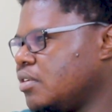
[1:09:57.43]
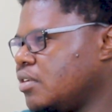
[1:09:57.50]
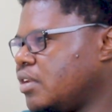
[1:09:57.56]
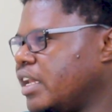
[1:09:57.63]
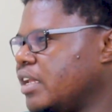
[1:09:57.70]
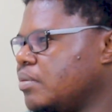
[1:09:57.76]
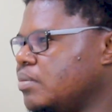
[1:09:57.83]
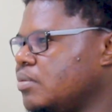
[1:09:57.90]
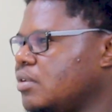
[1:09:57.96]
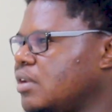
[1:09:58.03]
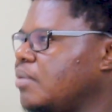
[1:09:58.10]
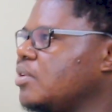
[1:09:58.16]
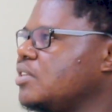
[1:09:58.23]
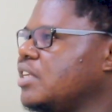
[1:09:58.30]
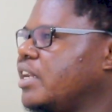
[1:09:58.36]
Like, I'm
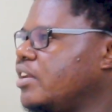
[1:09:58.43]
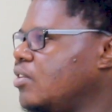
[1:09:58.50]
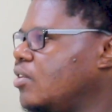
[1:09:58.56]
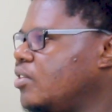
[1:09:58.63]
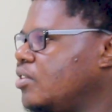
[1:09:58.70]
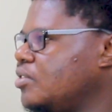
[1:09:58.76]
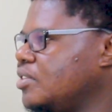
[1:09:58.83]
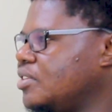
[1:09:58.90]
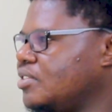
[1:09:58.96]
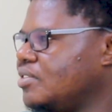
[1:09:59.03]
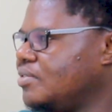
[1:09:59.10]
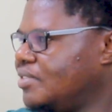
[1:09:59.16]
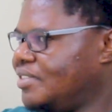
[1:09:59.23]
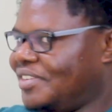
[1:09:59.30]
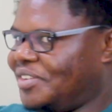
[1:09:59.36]
not saying I know how to do it.
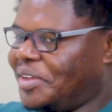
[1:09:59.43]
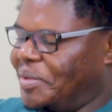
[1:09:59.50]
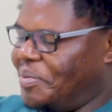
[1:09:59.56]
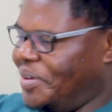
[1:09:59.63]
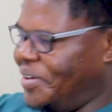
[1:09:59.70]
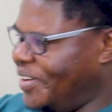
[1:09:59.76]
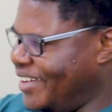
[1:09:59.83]
Don't get me wrong.